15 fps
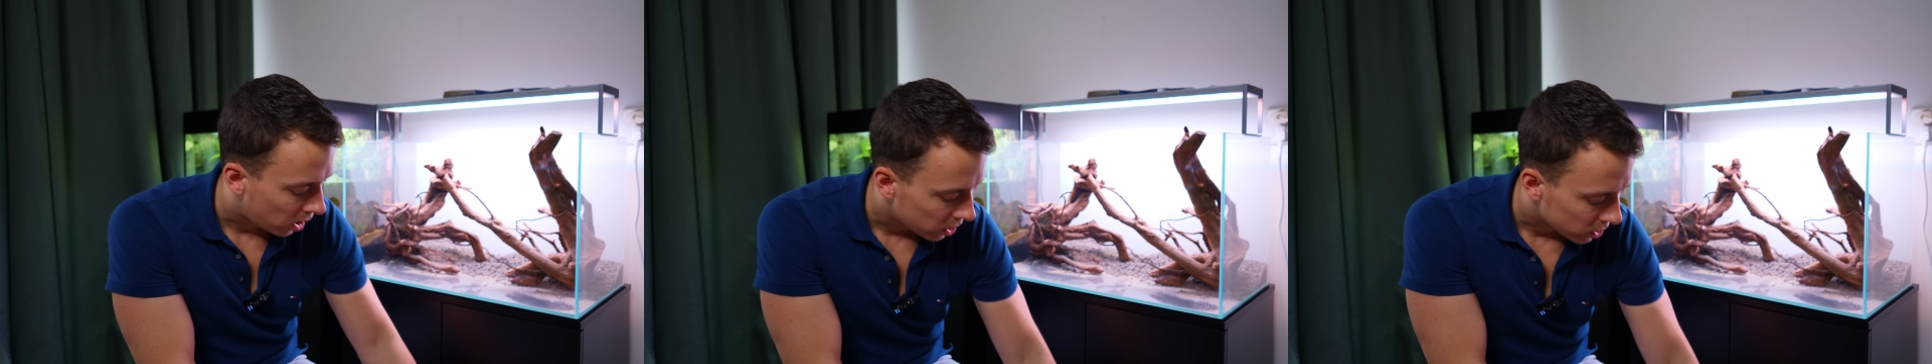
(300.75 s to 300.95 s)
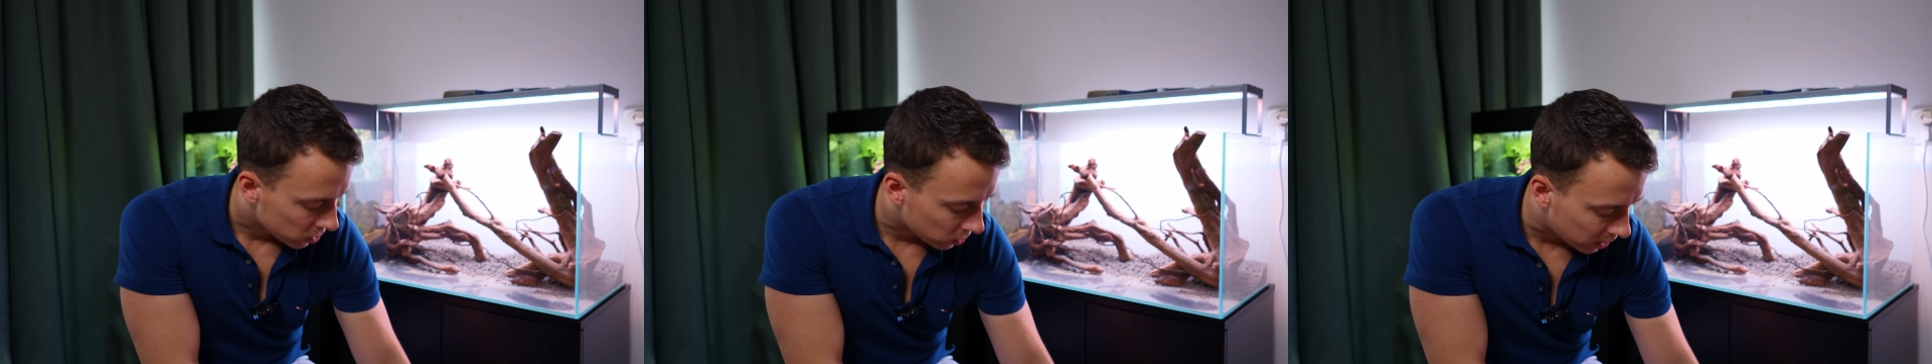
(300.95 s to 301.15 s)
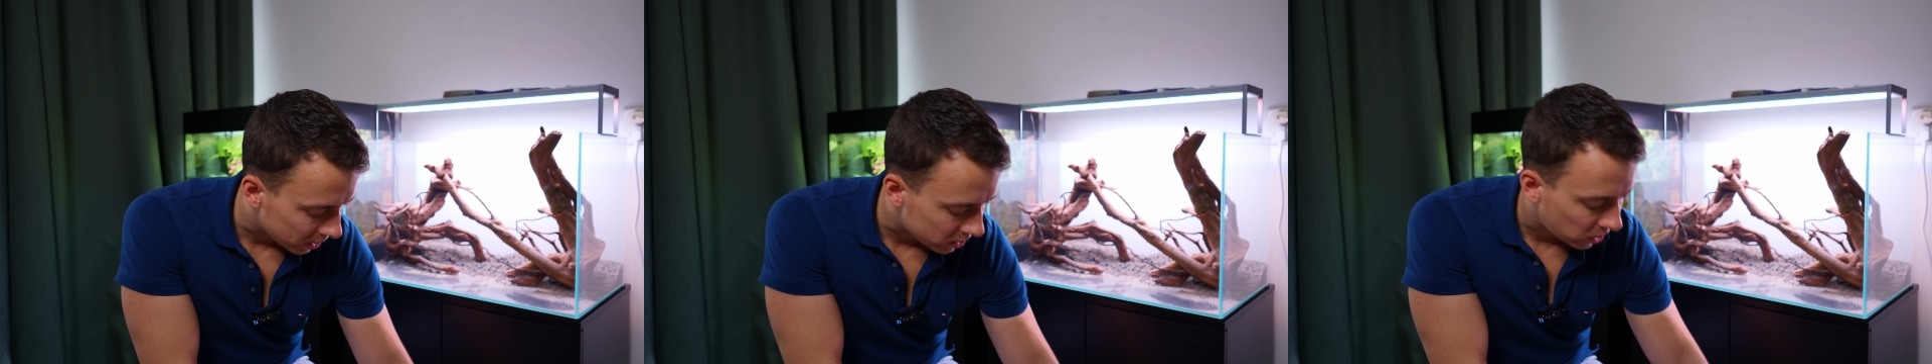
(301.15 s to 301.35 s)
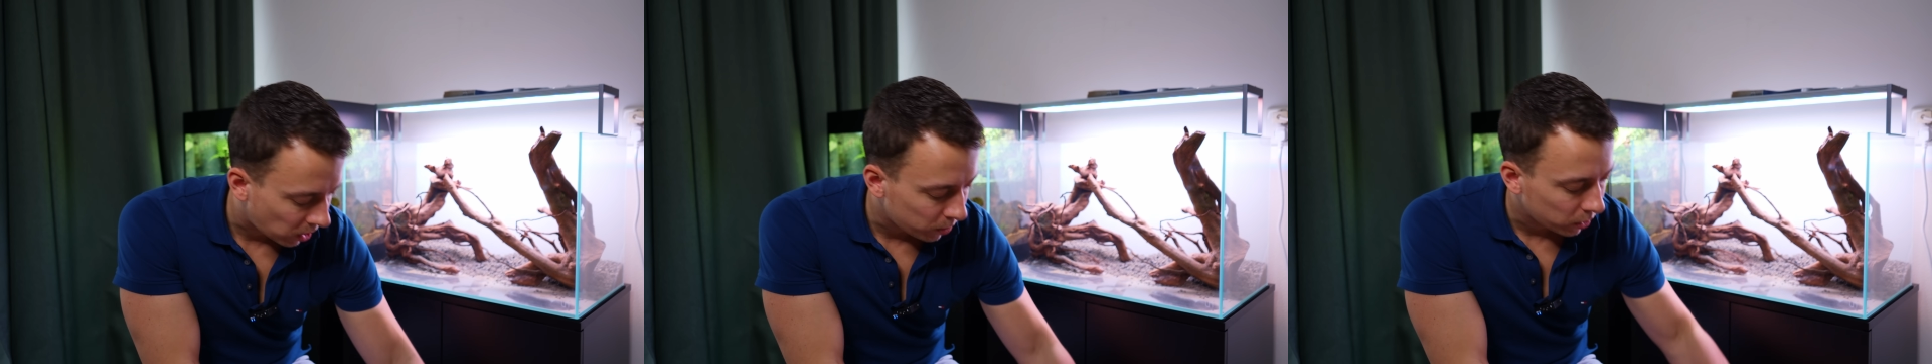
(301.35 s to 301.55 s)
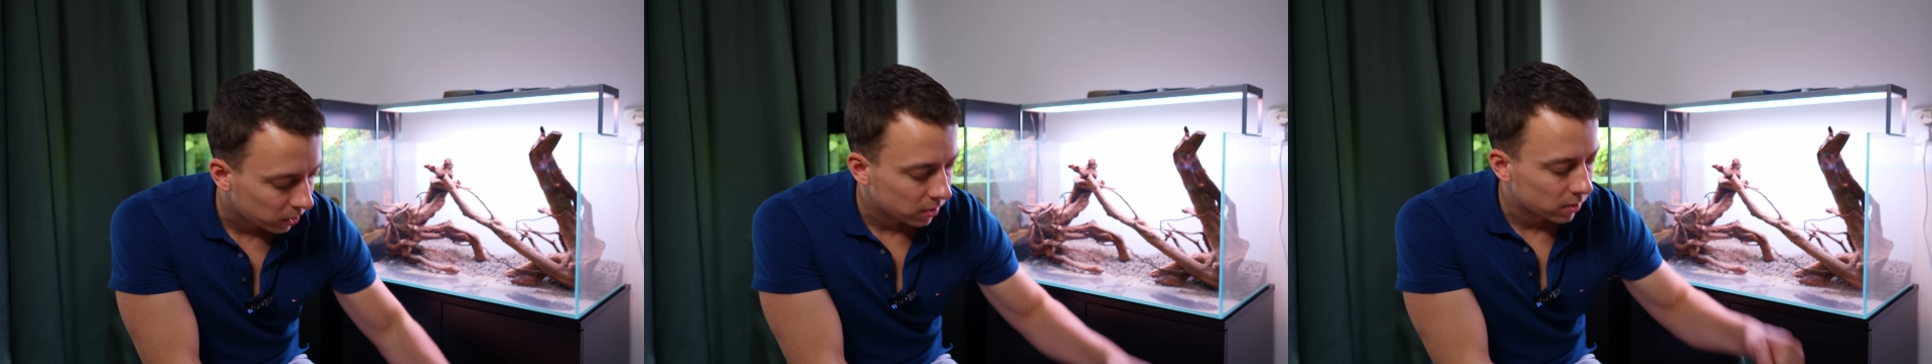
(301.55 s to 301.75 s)
So the next
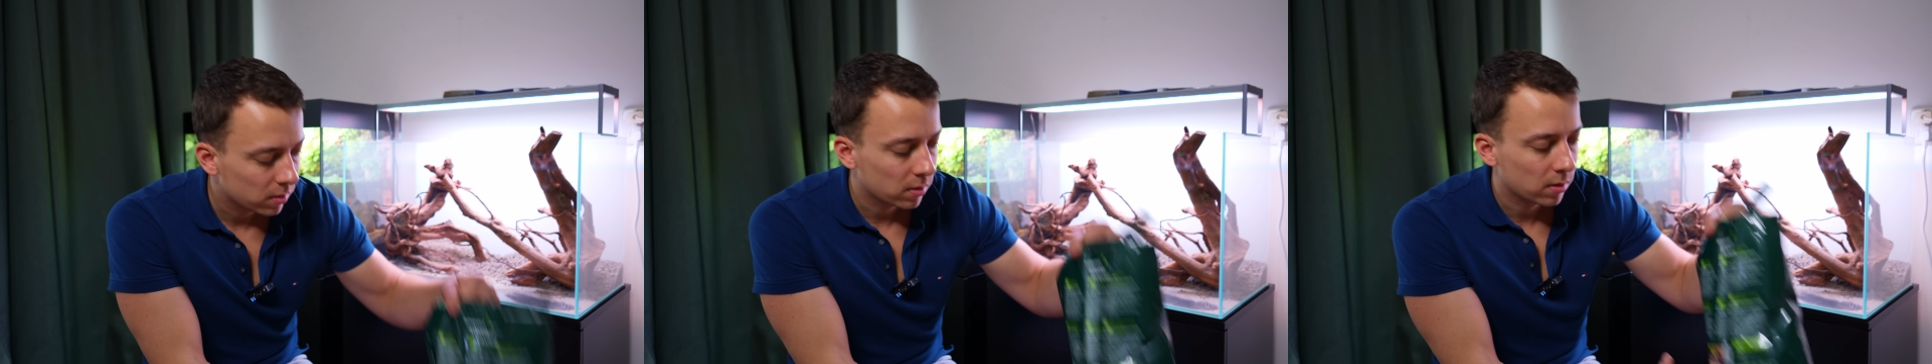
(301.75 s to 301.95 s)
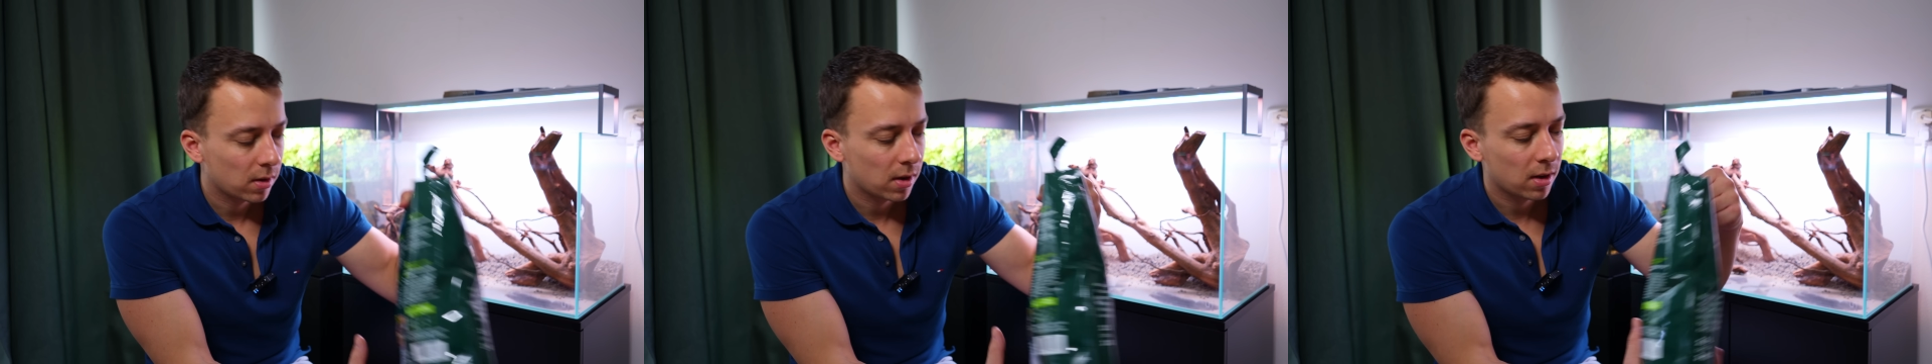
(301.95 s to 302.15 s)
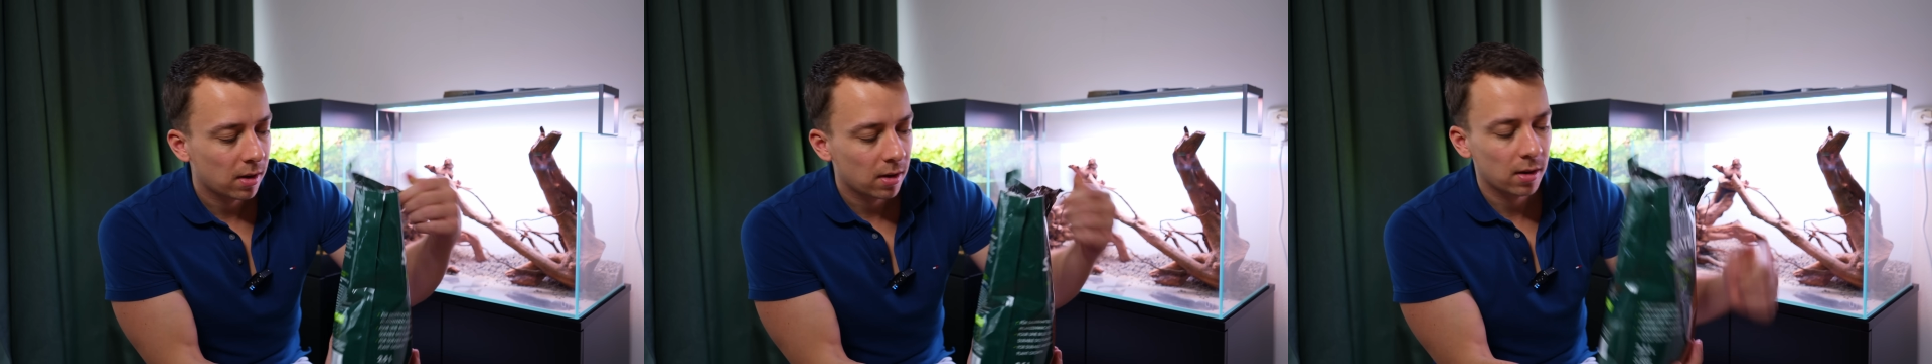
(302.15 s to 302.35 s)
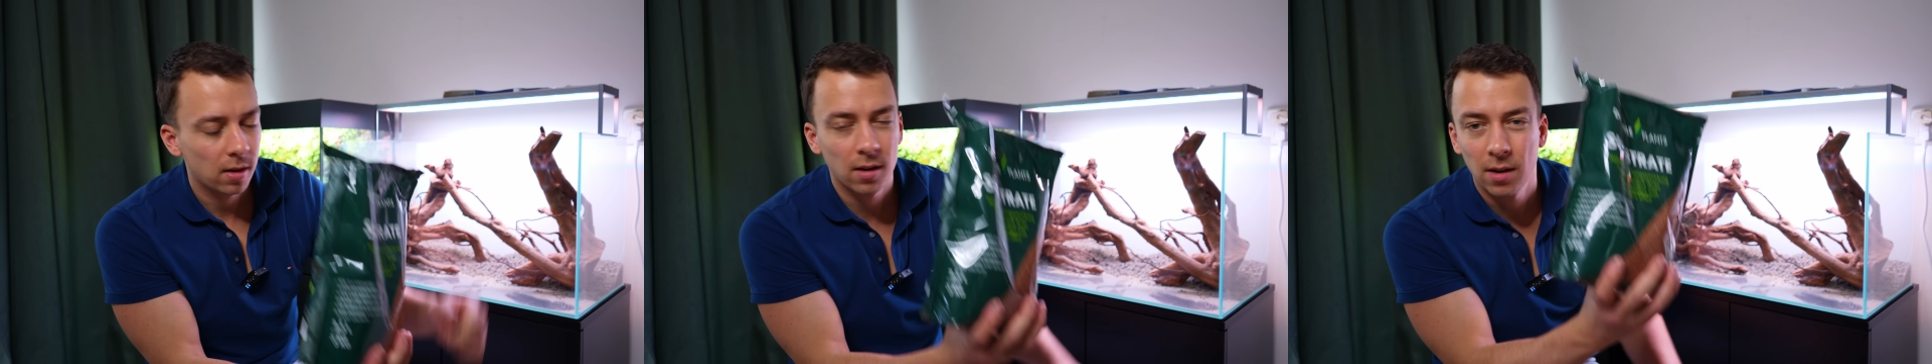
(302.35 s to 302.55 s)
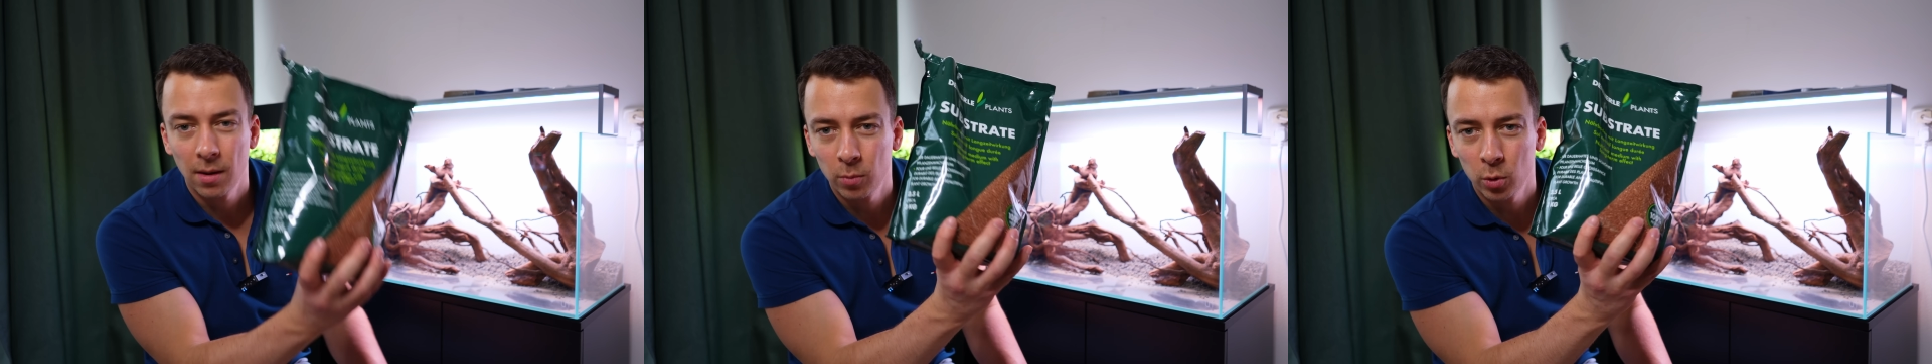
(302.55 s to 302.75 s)
step,
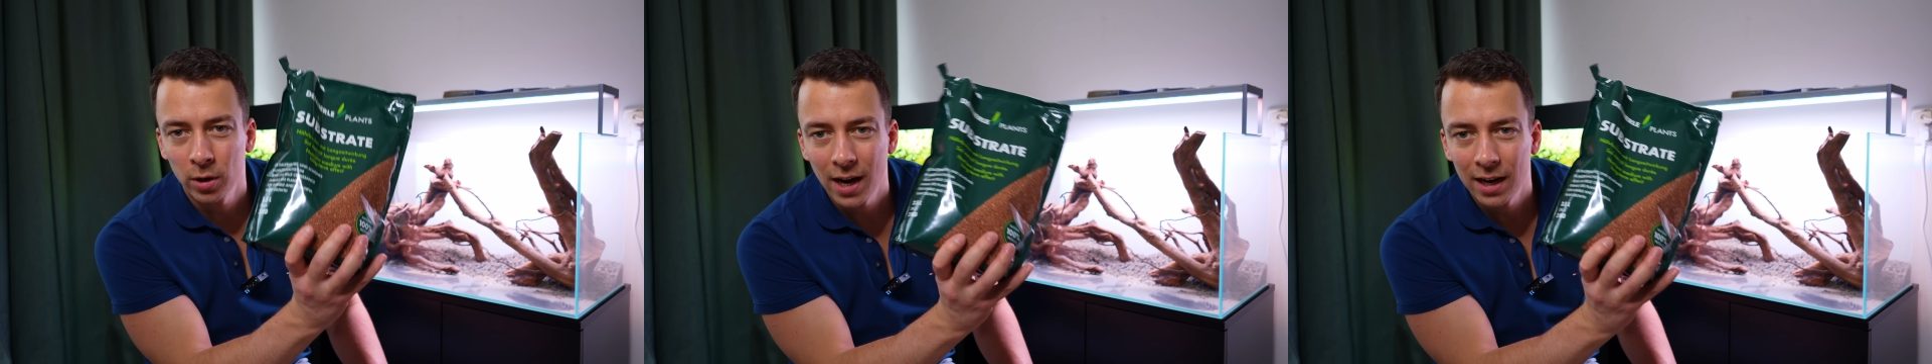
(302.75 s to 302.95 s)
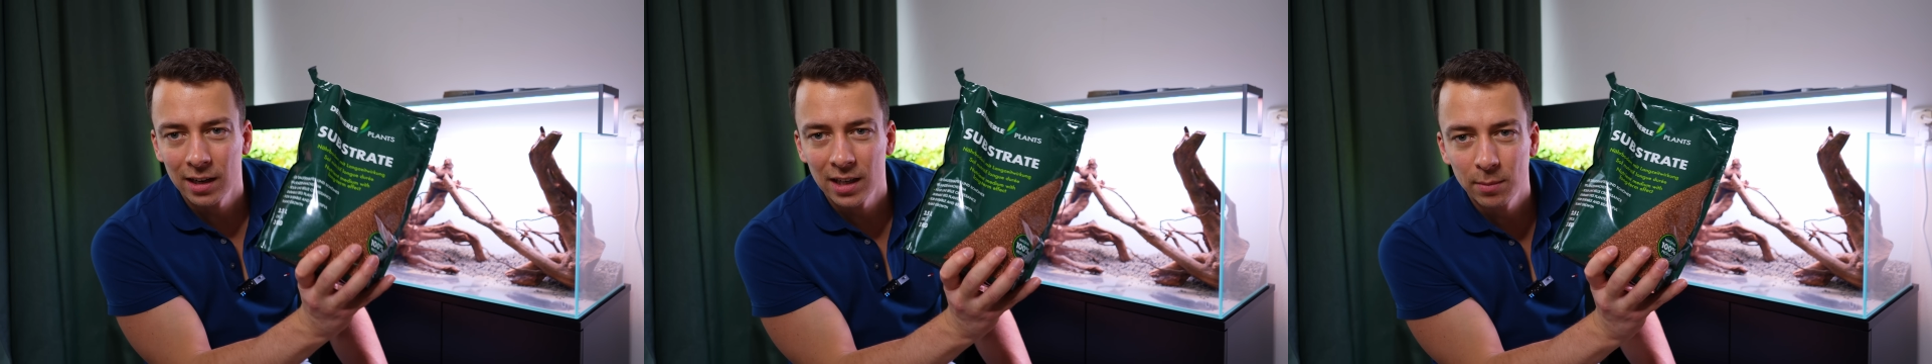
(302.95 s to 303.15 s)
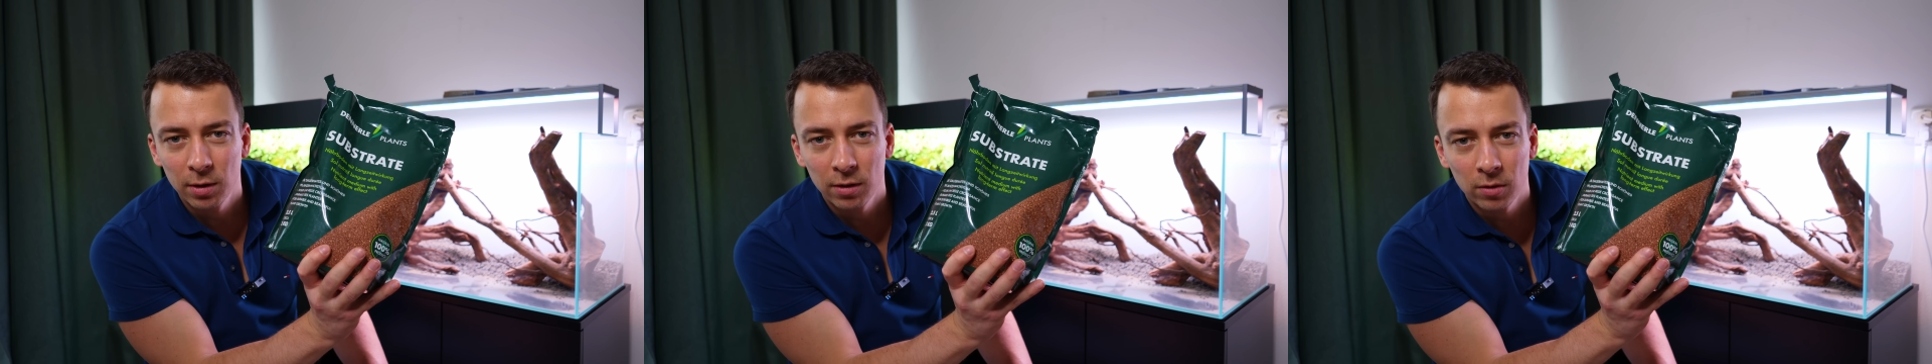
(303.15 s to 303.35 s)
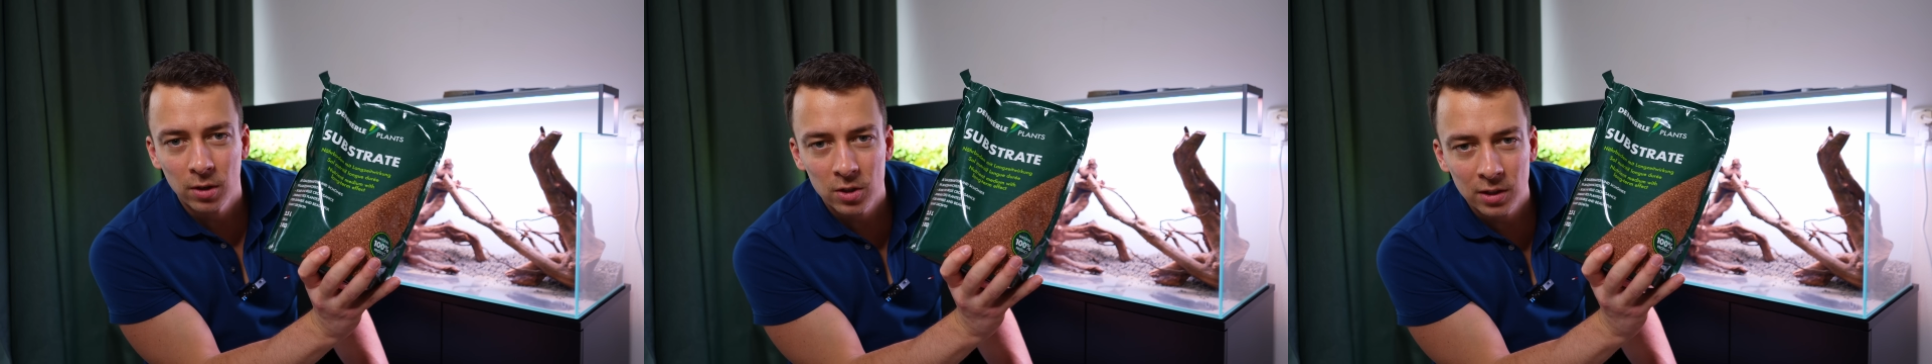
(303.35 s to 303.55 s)
I'm going to add a little bit of this